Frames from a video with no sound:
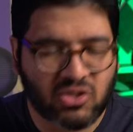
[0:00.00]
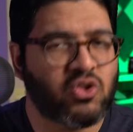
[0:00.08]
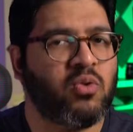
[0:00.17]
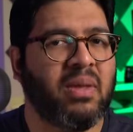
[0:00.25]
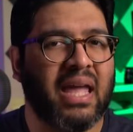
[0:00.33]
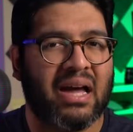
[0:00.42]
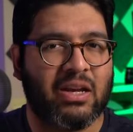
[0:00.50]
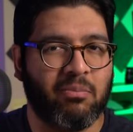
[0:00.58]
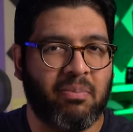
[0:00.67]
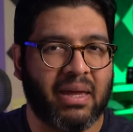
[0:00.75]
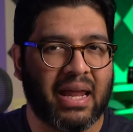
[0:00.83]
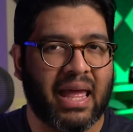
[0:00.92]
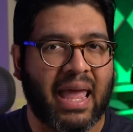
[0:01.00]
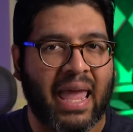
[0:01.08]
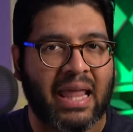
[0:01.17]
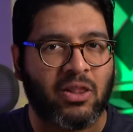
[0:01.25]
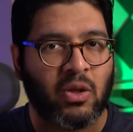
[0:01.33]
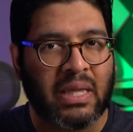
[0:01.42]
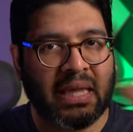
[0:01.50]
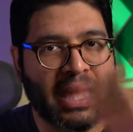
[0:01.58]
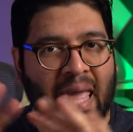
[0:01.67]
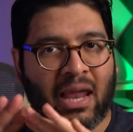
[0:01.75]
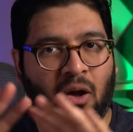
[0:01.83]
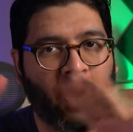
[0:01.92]
zooming out a bit and looking
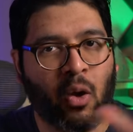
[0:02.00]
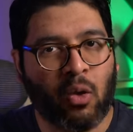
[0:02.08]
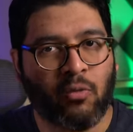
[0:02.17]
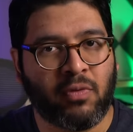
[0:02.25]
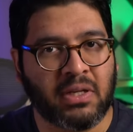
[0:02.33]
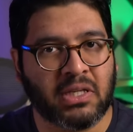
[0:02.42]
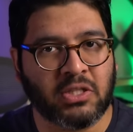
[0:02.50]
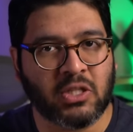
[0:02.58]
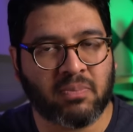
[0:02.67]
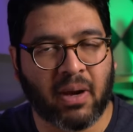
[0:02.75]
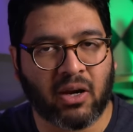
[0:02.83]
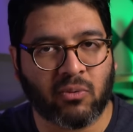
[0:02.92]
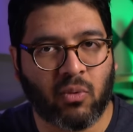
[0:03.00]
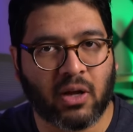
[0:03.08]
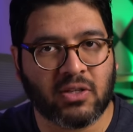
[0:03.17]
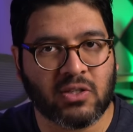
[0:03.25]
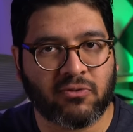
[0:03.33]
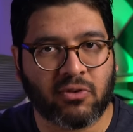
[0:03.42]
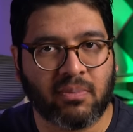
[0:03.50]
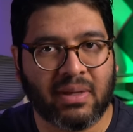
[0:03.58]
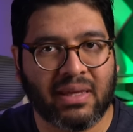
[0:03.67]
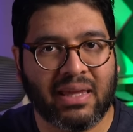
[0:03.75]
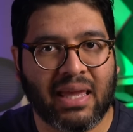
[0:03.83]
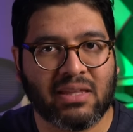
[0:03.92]
at all vintage inspired watches, for
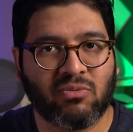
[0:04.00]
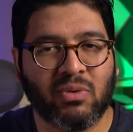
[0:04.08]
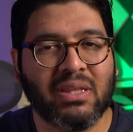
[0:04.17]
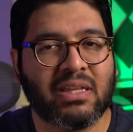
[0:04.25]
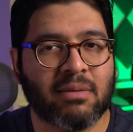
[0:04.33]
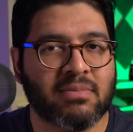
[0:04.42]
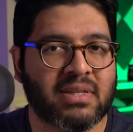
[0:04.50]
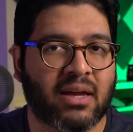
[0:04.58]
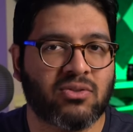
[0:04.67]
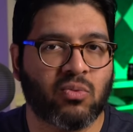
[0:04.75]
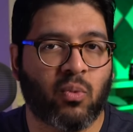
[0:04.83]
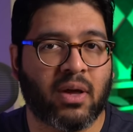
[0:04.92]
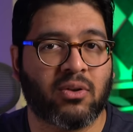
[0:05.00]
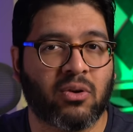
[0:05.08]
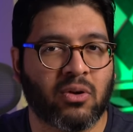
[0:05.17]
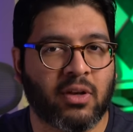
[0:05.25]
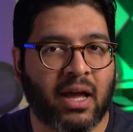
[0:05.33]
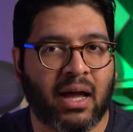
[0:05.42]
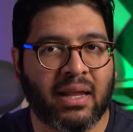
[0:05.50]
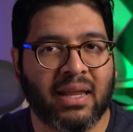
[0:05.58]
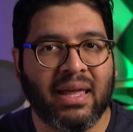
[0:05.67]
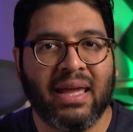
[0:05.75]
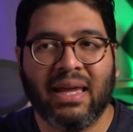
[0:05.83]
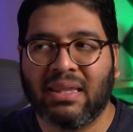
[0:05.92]
me, it really comes down to whether or not
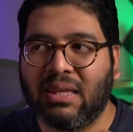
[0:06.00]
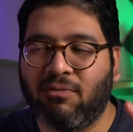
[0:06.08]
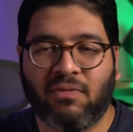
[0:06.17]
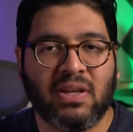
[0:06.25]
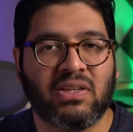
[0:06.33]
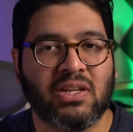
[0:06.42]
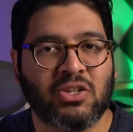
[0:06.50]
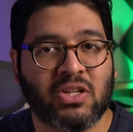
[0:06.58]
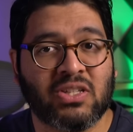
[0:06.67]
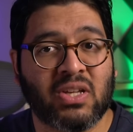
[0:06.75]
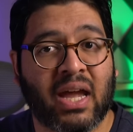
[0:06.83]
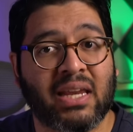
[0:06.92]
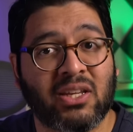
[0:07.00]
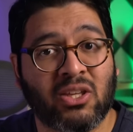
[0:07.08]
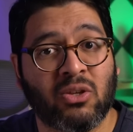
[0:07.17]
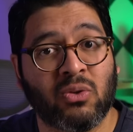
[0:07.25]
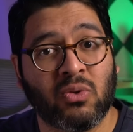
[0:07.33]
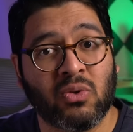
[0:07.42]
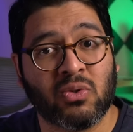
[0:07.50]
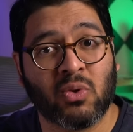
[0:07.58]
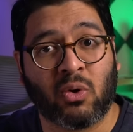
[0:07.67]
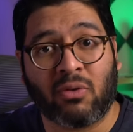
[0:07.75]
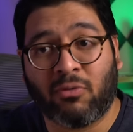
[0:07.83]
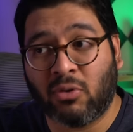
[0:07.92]
the vintage design cues
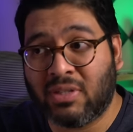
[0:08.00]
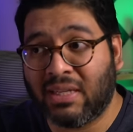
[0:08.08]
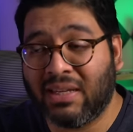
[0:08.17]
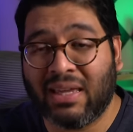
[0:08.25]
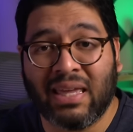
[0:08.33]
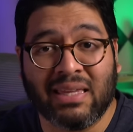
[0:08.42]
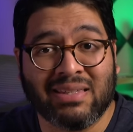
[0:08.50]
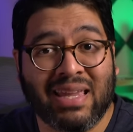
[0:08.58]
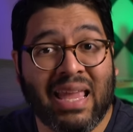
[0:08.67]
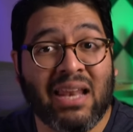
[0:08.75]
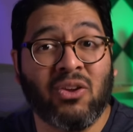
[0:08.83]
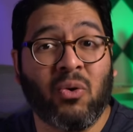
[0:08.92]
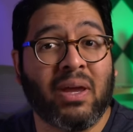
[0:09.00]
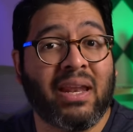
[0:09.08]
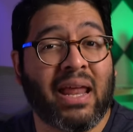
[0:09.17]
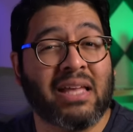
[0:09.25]
or futina is integrated